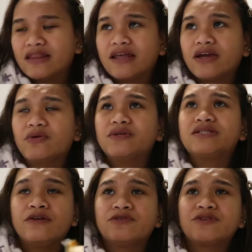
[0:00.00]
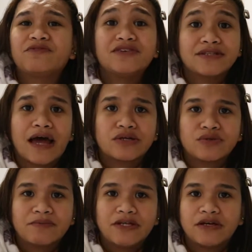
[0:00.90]
I think it was the first
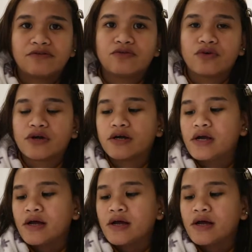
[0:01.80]
casual meeting for,